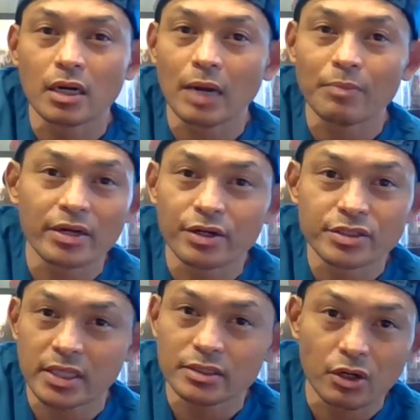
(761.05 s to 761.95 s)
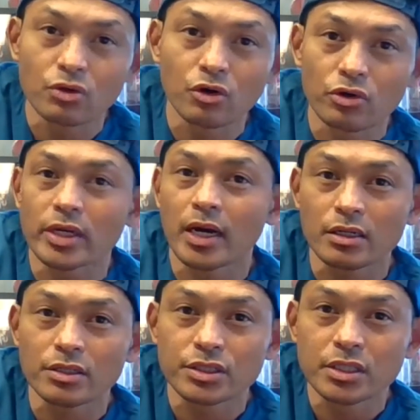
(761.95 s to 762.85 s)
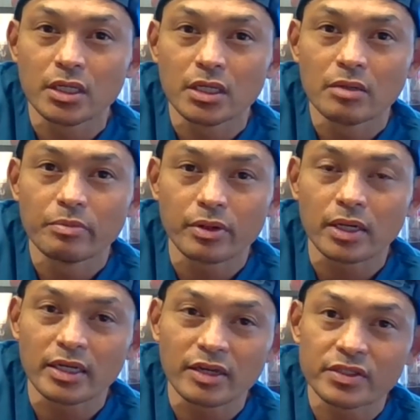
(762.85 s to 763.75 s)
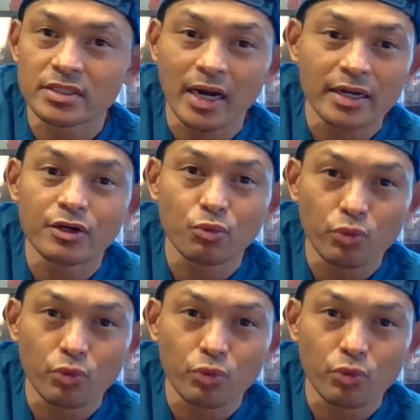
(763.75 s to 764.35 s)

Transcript: i'm not here to say don't go to college but like if it's not in your